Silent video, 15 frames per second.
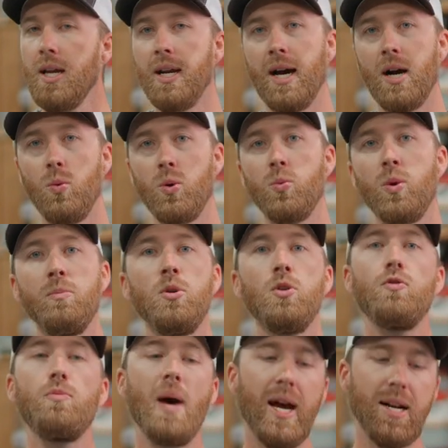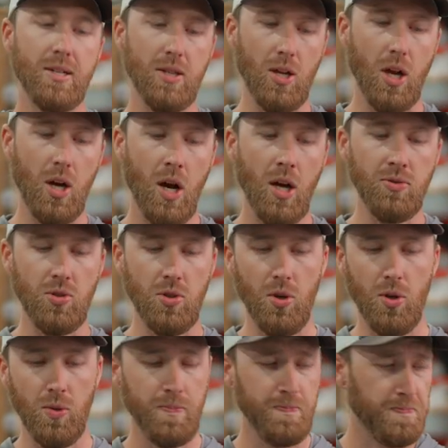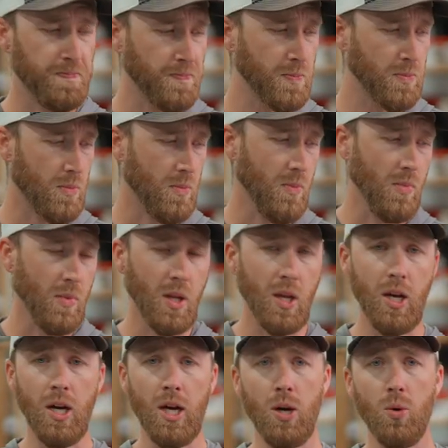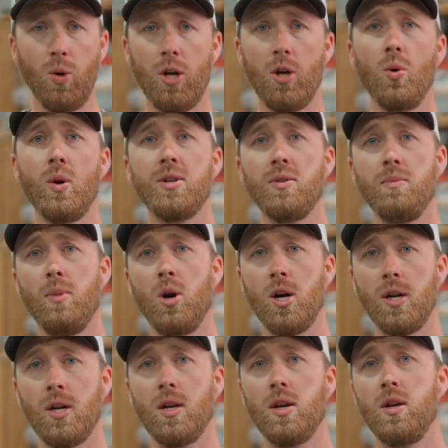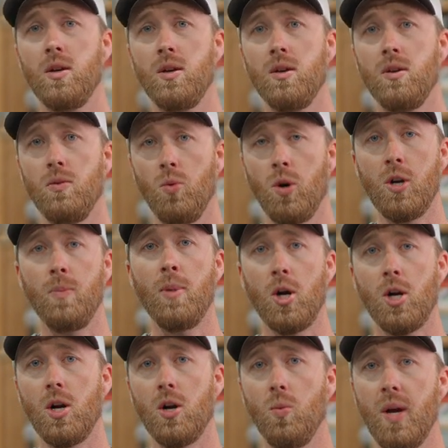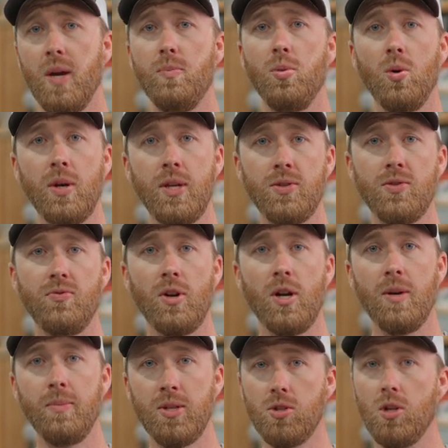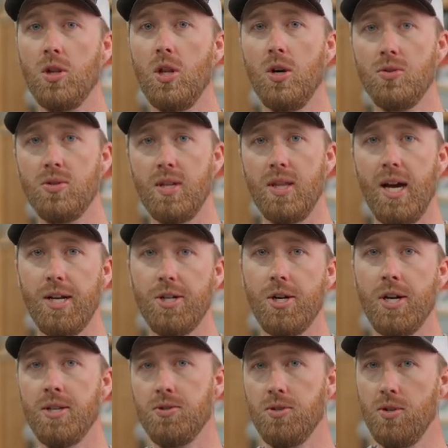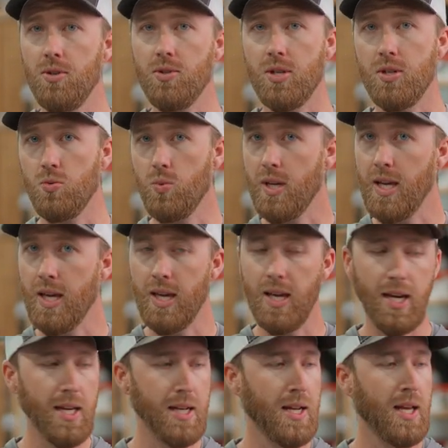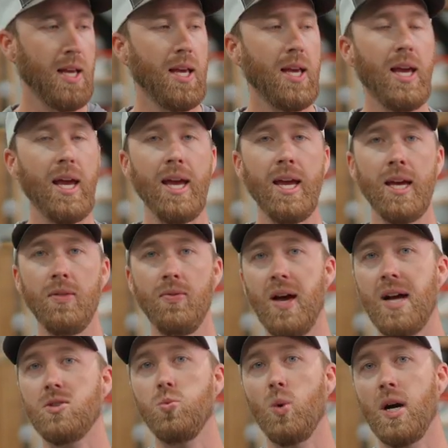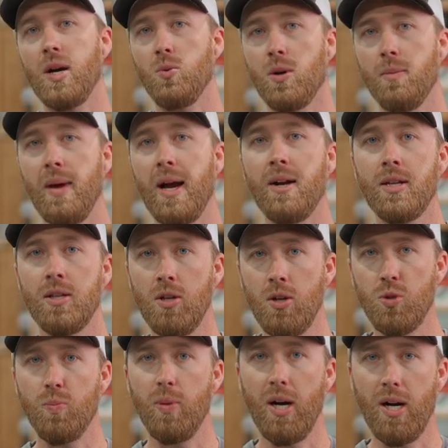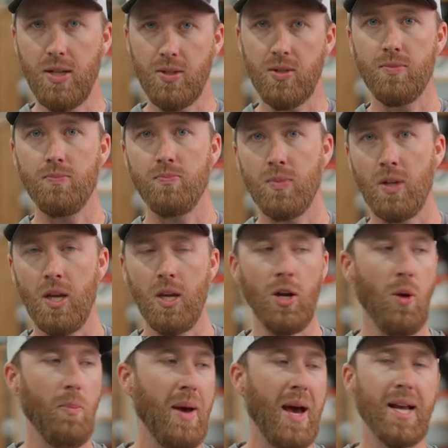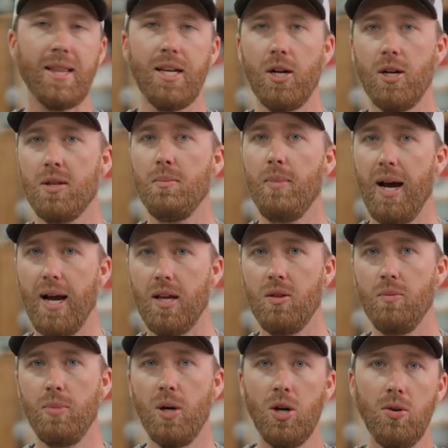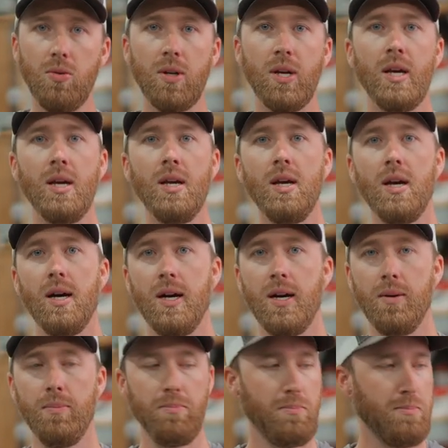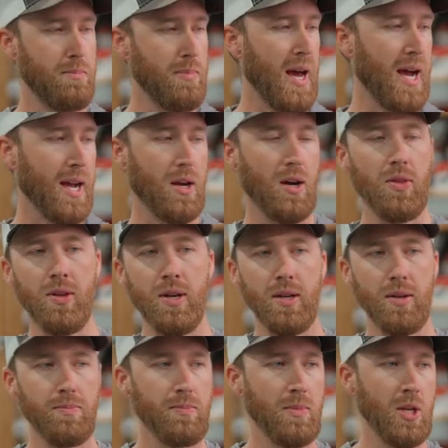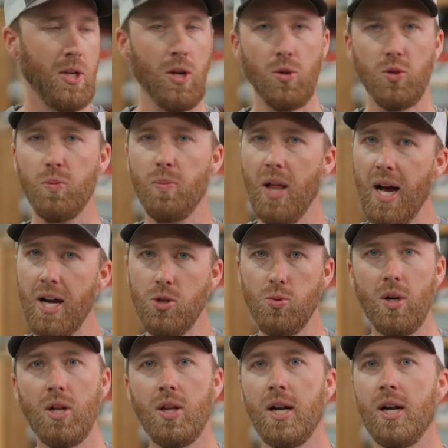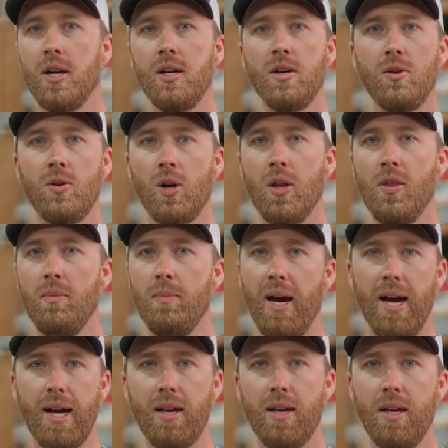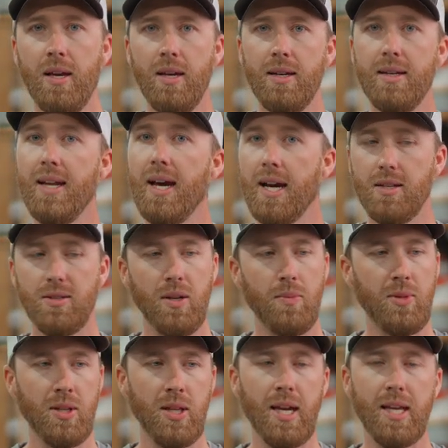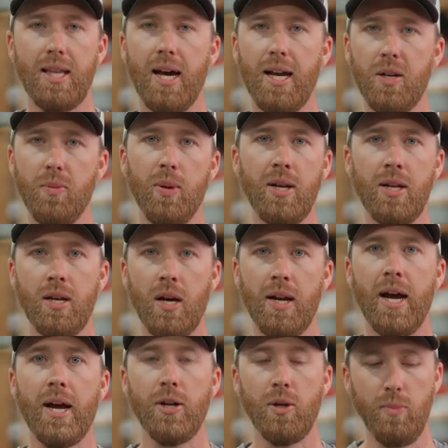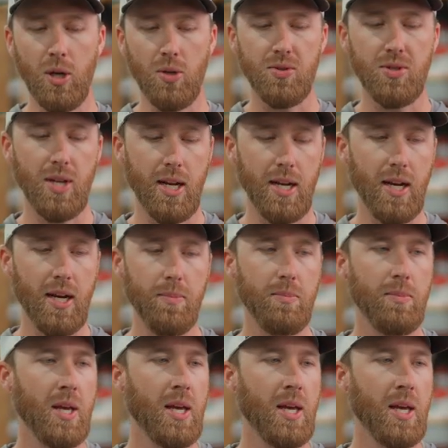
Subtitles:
Now, when we move back to the console, we're going to want to mark our waypoints from as close to that transducer as we can get, and that's why we're mounting those pucks, you know, back there at the back of the boat, back on the, you know, splash well area or on the back deck, something like that, depending on how your boat's set up.